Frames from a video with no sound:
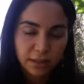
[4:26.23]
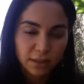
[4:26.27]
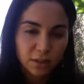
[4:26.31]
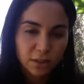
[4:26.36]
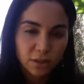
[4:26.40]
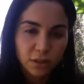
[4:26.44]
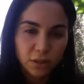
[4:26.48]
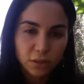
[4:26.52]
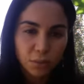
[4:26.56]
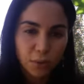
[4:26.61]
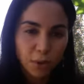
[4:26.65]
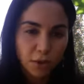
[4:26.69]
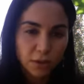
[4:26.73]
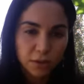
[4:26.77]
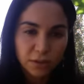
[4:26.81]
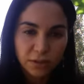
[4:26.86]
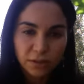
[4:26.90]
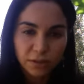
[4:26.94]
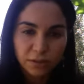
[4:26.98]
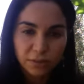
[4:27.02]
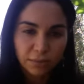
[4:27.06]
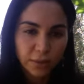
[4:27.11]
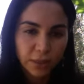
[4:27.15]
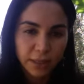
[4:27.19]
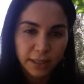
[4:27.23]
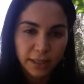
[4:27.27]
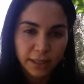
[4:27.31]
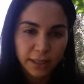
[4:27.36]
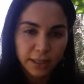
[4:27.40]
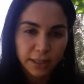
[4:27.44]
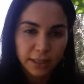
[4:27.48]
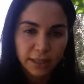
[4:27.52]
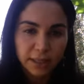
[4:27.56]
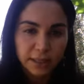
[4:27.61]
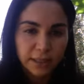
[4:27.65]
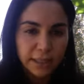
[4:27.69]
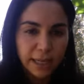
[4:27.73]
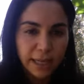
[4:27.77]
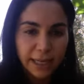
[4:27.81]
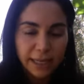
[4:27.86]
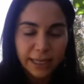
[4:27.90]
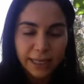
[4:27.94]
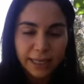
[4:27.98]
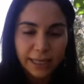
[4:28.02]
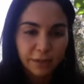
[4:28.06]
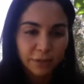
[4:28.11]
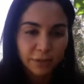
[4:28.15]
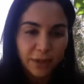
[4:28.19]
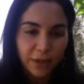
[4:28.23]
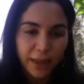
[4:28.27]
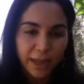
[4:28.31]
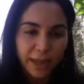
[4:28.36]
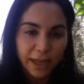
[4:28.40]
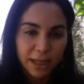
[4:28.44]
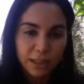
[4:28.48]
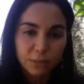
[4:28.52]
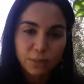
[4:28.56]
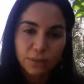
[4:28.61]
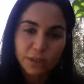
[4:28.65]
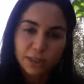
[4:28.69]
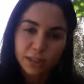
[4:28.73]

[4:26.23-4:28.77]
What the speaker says: It's just part of my daily affairs,